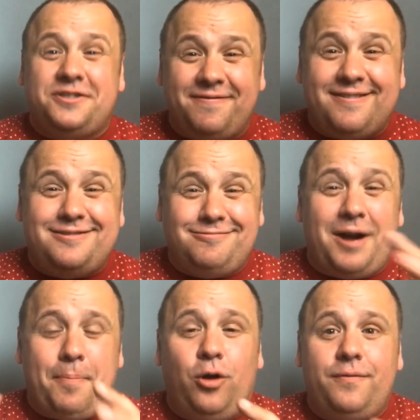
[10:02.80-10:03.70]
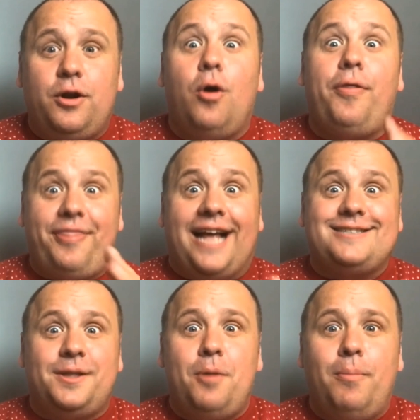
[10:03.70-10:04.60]
of grab hold of and go, oh, that's
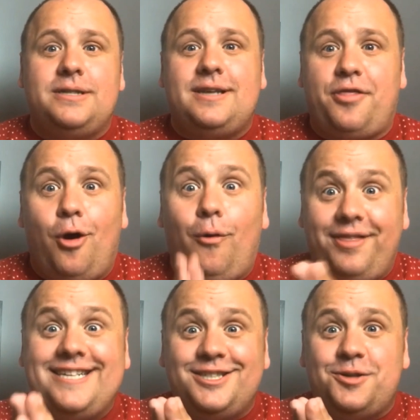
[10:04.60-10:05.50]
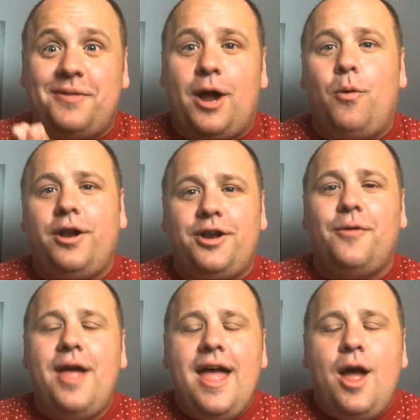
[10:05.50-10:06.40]
the moment I thought this is something I want to do,
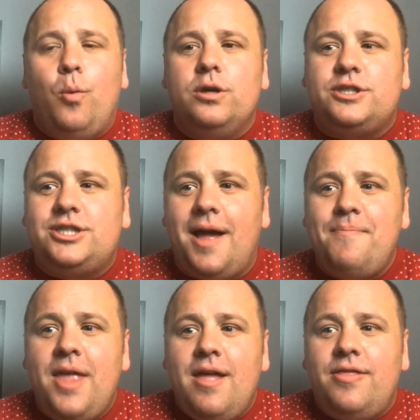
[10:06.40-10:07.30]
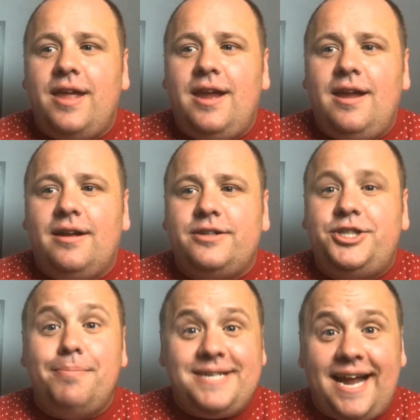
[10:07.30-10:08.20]
was the
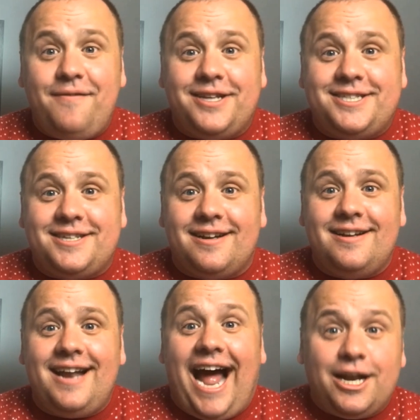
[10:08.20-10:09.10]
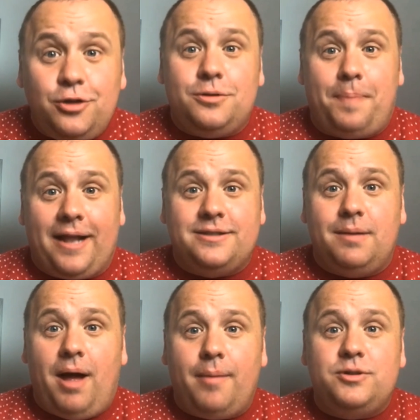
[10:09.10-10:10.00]
Jim Davidson adult
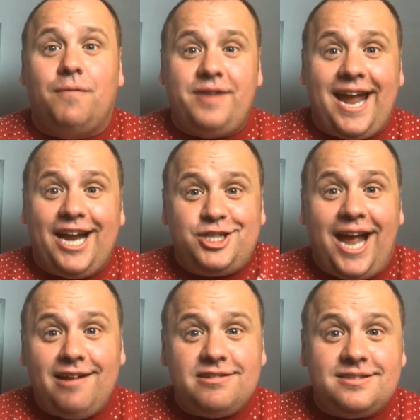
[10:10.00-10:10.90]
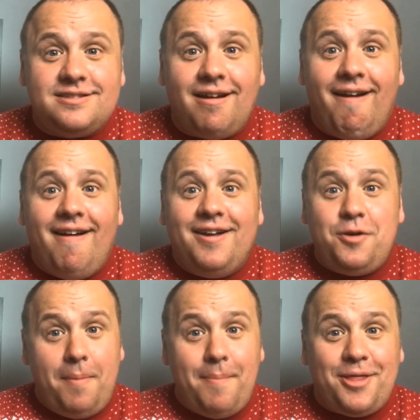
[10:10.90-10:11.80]
pantomimes on VHS. you
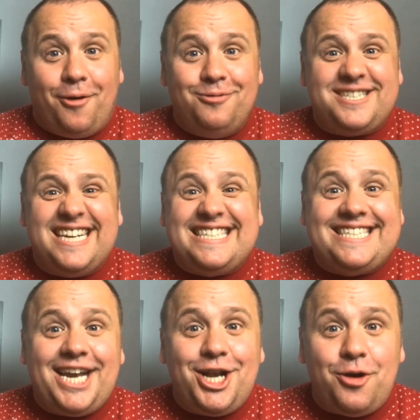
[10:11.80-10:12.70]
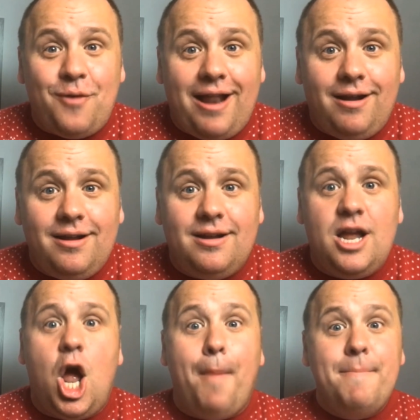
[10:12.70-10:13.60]
remember those? Cinderella,
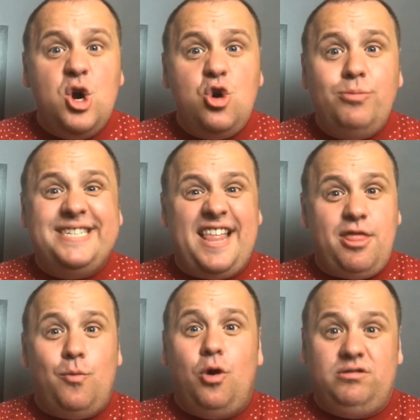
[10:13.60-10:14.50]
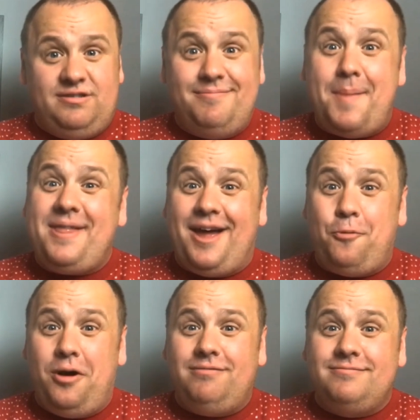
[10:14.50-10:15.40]
Boobs in the Wood. Remember that
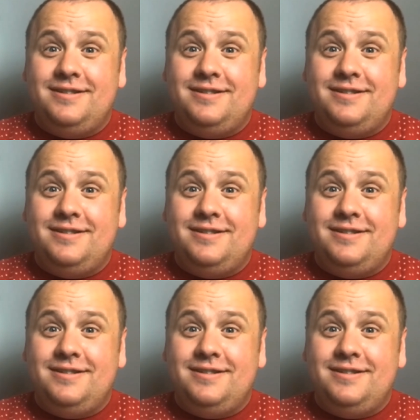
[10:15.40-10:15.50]
one?